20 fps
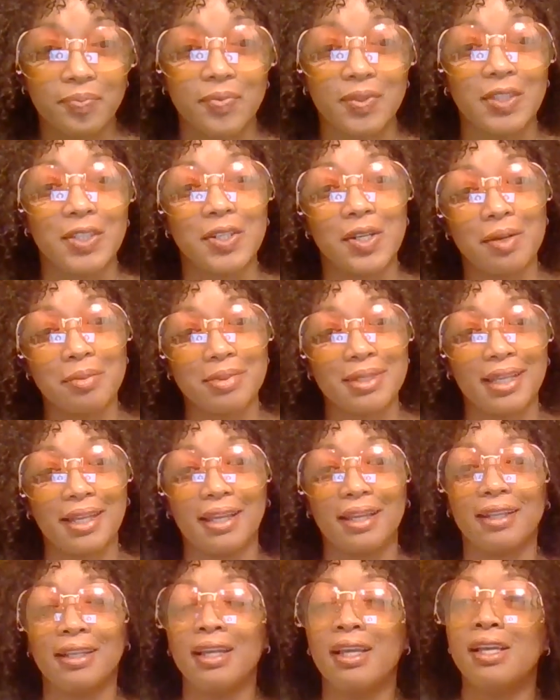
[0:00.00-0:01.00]
You know what I'm
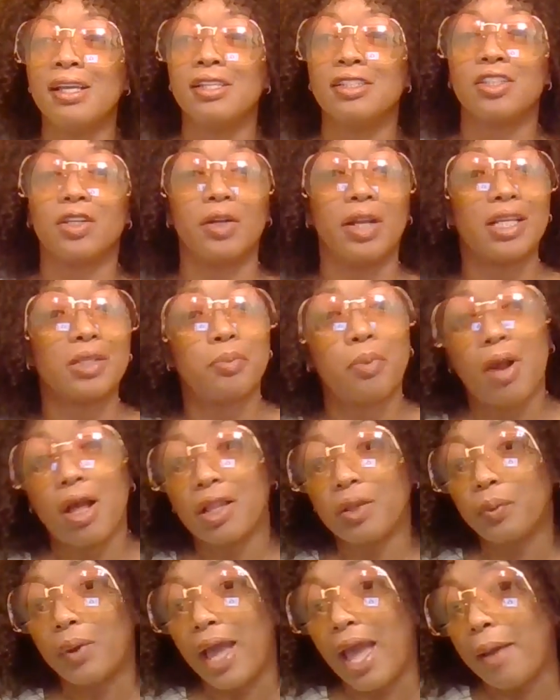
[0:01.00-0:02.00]
saying? So that's
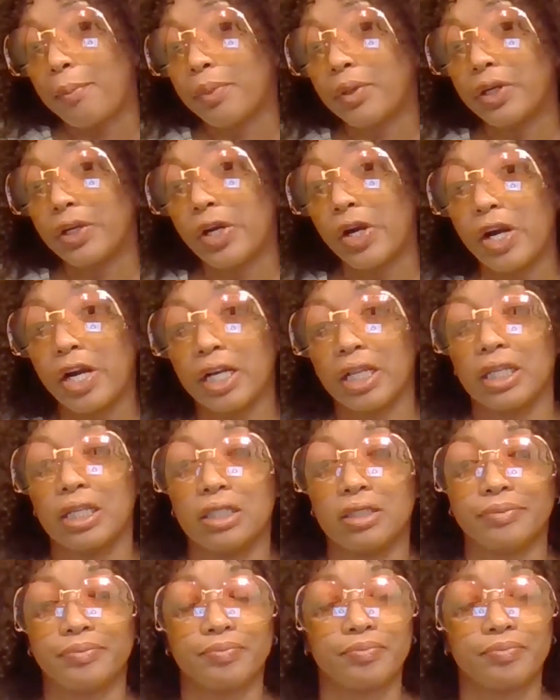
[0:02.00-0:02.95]
probably what happened to Cardi.